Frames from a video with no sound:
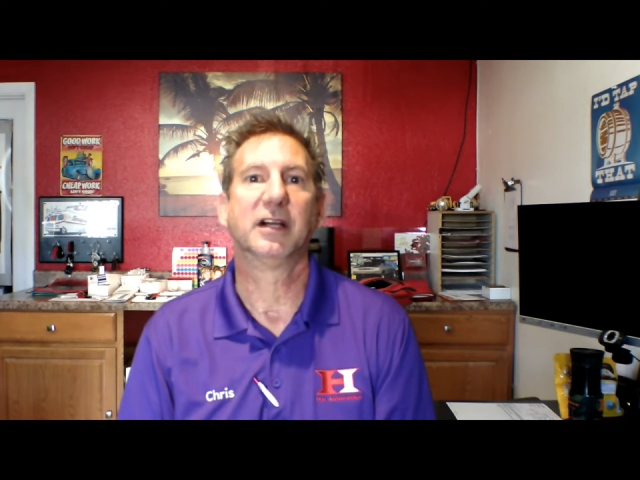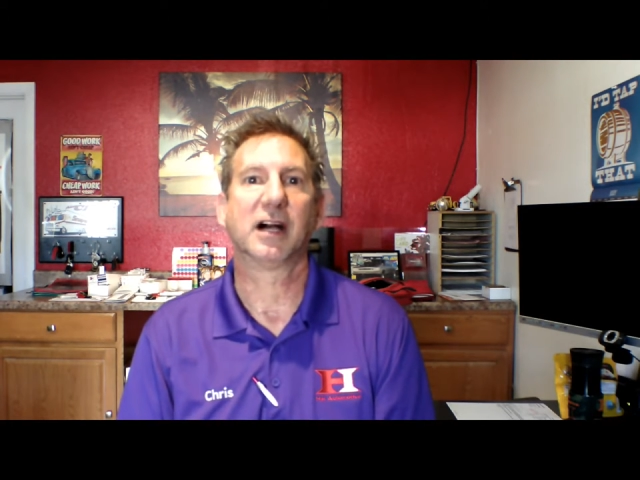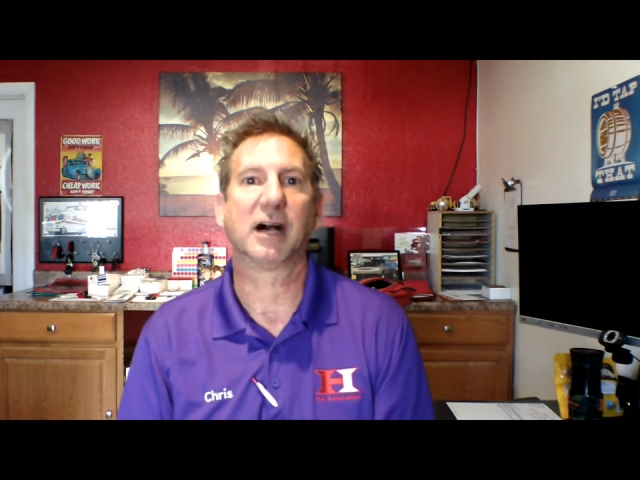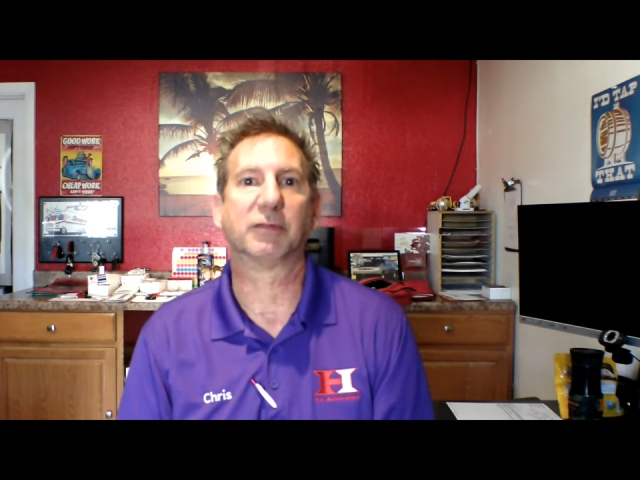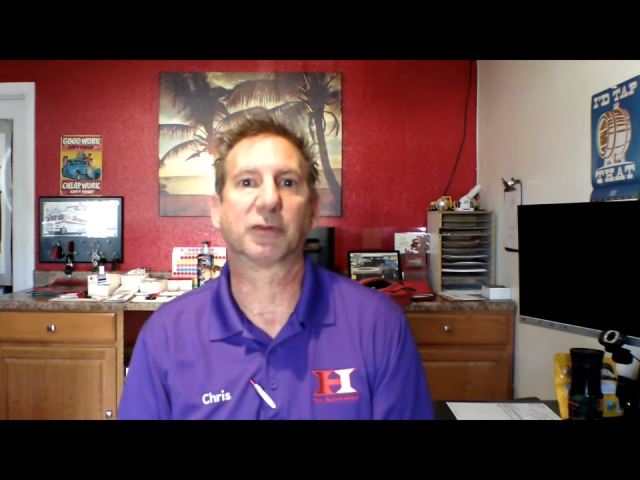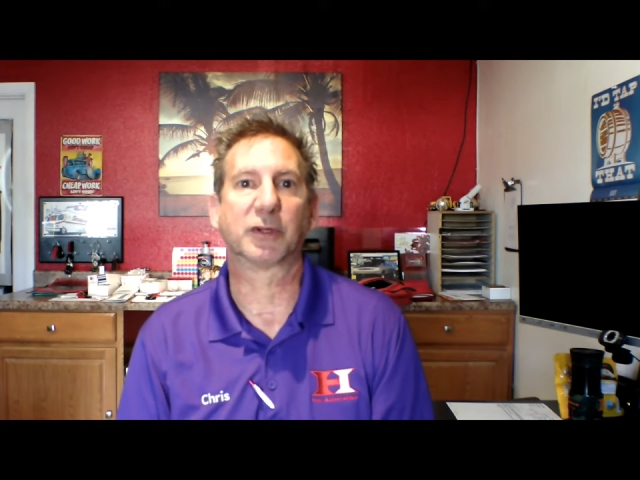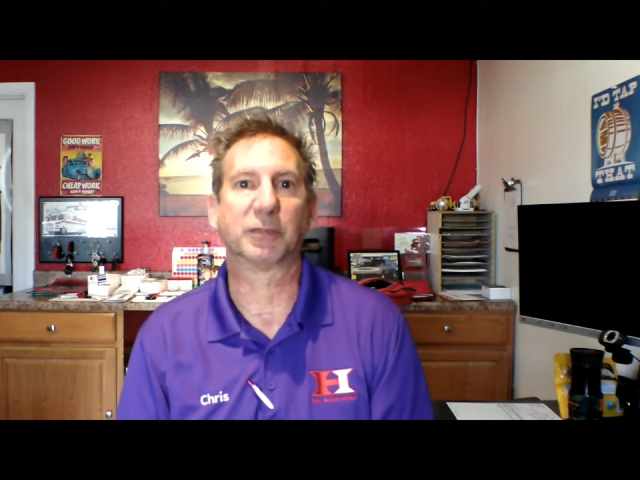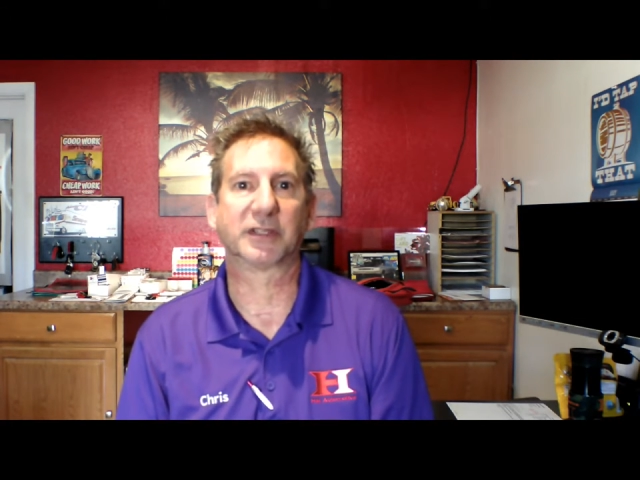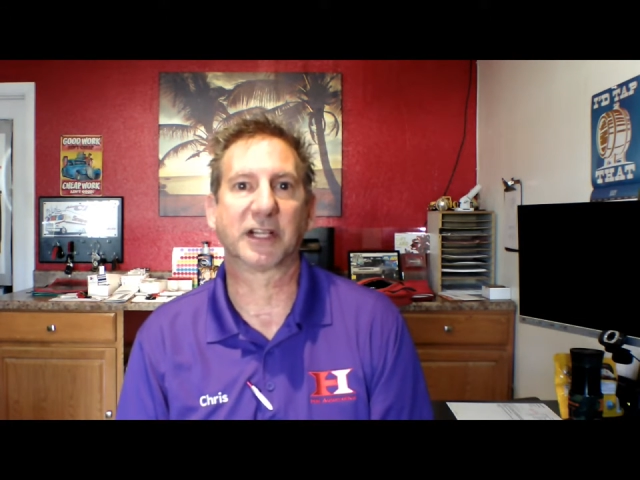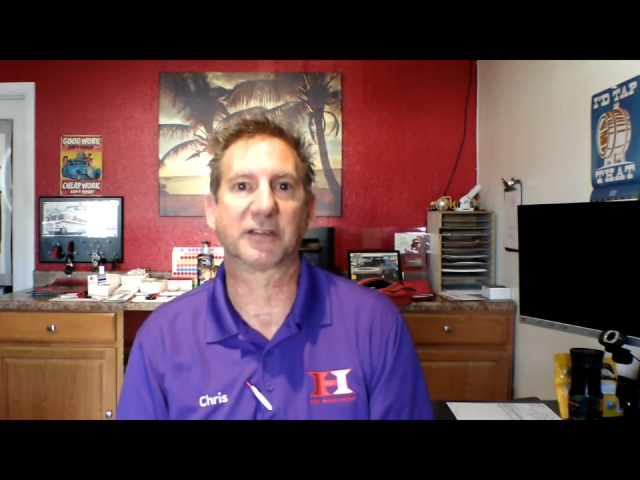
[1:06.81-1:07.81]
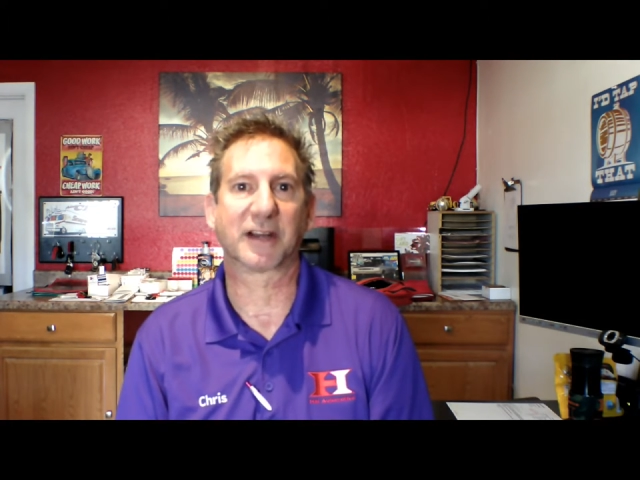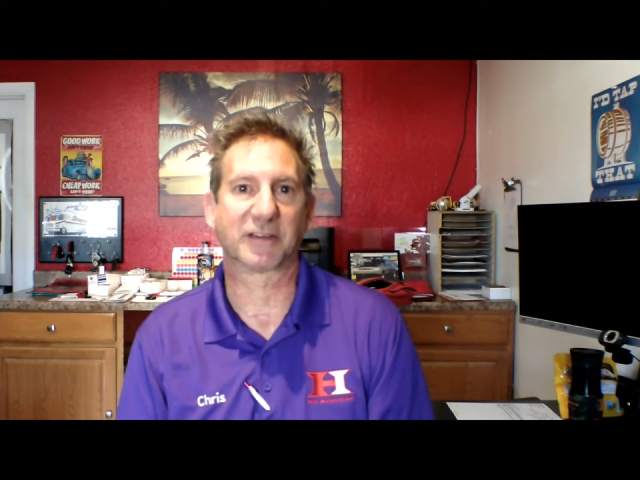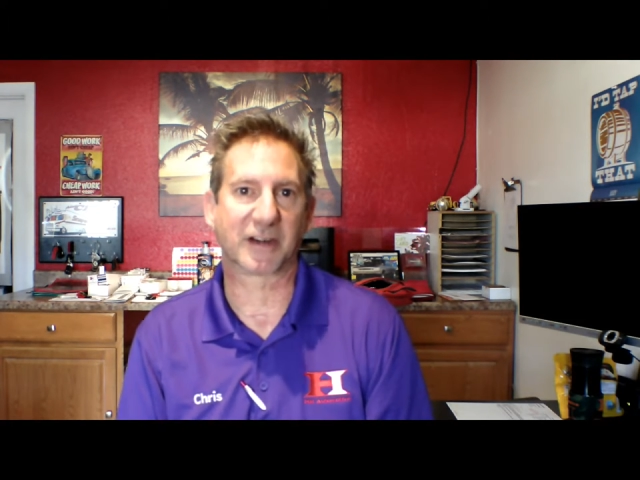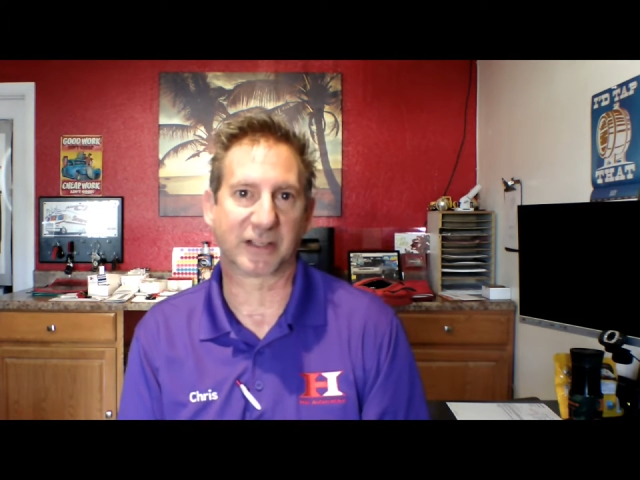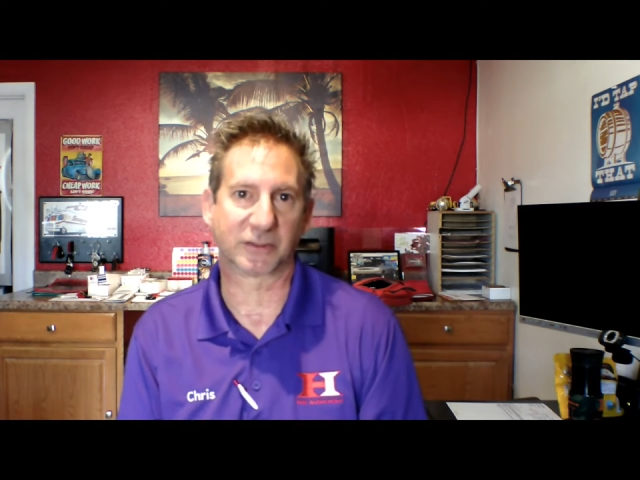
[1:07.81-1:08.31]
of before you put that
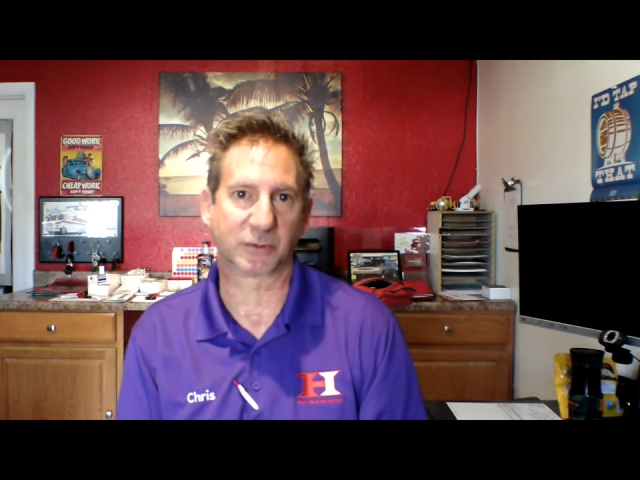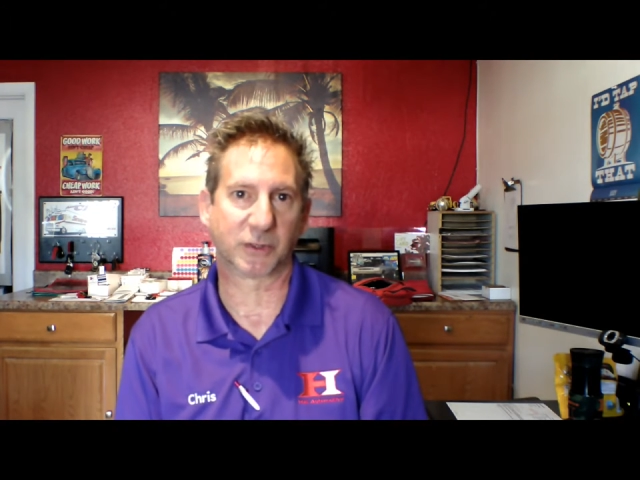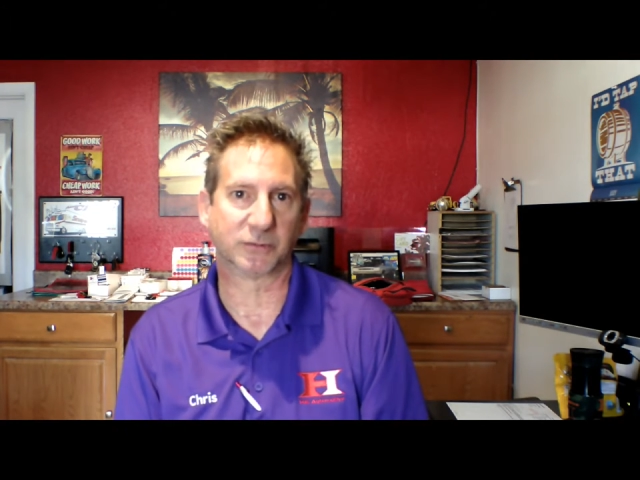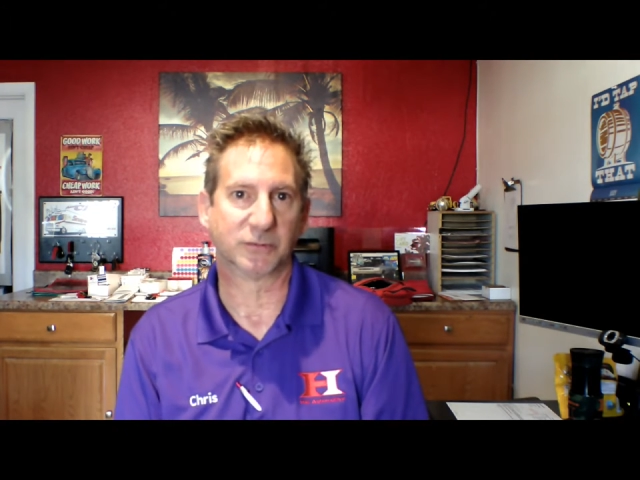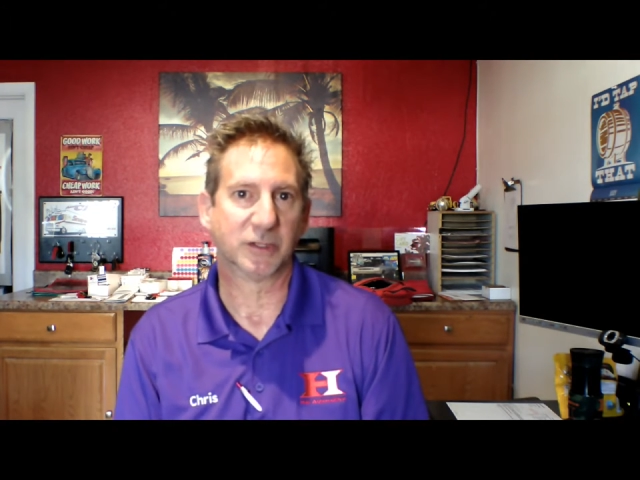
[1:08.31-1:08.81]
driver out on the road.